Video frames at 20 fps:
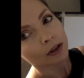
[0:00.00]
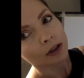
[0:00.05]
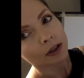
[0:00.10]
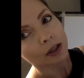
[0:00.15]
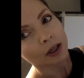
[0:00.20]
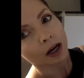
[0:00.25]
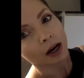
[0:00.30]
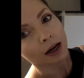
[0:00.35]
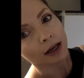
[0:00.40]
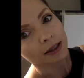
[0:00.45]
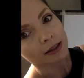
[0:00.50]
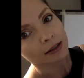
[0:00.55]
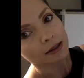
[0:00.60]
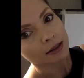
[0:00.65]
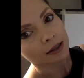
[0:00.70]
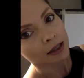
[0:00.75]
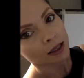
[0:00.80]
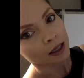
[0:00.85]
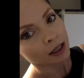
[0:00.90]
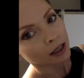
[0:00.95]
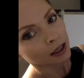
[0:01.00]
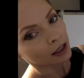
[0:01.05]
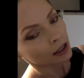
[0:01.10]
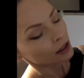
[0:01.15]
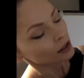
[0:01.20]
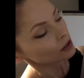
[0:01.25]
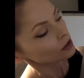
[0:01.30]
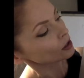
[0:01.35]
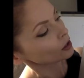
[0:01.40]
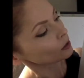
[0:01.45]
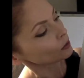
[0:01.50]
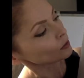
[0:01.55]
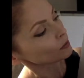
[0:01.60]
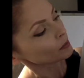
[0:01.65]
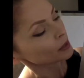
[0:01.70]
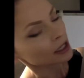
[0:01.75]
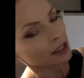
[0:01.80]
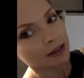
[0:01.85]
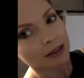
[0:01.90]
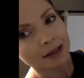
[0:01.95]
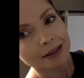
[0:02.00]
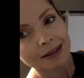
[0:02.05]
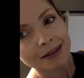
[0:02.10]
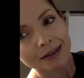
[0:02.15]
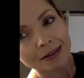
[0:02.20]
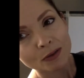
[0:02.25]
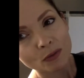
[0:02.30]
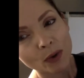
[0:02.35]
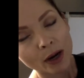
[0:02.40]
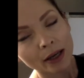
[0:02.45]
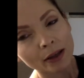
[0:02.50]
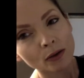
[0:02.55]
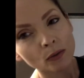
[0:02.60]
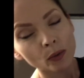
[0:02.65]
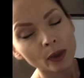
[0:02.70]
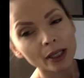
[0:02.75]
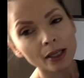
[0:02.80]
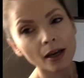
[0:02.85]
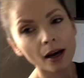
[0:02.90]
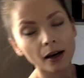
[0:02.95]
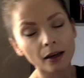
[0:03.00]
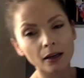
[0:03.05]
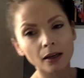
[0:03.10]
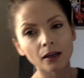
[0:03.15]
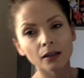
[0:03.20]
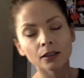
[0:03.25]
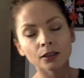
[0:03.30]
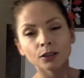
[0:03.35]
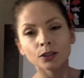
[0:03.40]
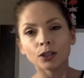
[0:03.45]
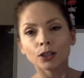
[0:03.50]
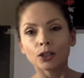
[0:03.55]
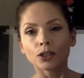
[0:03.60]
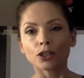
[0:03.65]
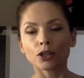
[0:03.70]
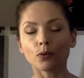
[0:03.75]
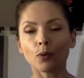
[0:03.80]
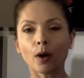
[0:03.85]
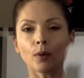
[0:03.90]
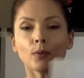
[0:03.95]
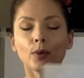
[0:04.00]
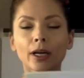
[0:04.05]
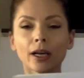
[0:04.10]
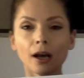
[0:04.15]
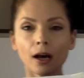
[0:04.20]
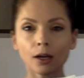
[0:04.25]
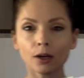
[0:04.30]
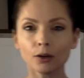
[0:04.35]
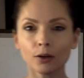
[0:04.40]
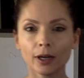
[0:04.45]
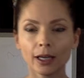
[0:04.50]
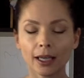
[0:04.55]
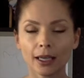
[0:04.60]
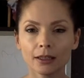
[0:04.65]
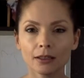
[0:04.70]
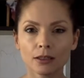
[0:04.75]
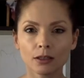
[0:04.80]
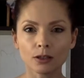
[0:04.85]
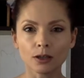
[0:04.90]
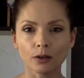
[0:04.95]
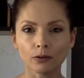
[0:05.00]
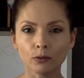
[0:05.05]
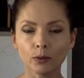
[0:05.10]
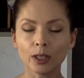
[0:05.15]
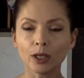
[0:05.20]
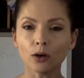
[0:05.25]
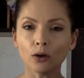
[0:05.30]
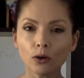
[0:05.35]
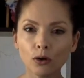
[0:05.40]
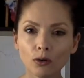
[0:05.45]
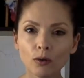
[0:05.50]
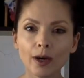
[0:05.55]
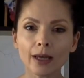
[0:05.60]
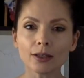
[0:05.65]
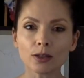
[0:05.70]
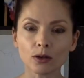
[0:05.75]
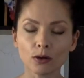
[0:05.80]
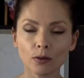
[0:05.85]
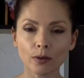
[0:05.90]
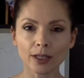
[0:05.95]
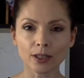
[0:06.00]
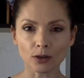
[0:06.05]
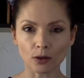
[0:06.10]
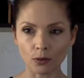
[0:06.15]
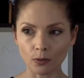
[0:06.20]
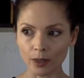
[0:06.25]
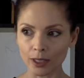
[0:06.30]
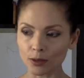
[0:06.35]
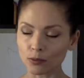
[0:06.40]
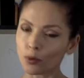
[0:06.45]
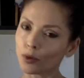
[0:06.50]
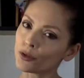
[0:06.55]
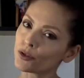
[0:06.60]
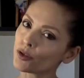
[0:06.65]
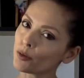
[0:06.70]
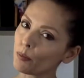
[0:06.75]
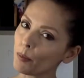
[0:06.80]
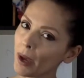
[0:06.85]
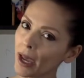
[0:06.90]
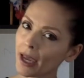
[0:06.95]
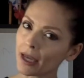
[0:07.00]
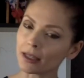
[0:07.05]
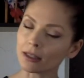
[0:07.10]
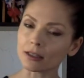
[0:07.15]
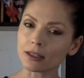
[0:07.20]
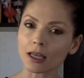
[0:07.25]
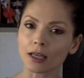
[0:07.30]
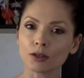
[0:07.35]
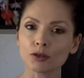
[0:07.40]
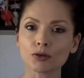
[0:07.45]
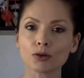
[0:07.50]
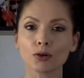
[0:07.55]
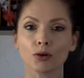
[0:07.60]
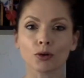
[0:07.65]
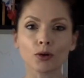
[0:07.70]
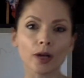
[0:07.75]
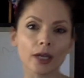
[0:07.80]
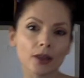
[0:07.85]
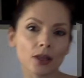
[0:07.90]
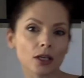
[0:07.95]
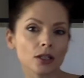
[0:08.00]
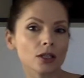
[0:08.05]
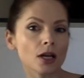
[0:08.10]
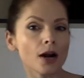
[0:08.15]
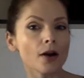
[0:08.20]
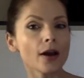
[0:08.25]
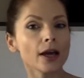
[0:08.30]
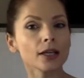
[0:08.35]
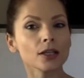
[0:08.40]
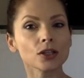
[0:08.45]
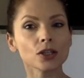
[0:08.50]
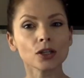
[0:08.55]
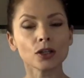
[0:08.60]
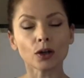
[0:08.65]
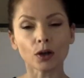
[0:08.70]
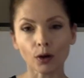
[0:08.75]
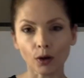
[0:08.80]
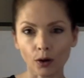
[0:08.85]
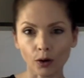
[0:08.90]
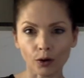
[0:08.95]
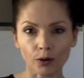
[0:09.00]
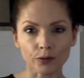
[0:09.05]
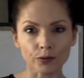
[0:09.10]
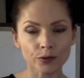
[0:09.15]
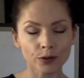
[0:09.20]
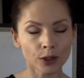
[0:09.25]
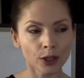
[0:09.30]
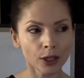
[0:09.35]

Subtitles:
guys. So, because this is the way that we colour. So when we're colouring in stuff, we always want to paint and draw in the direction of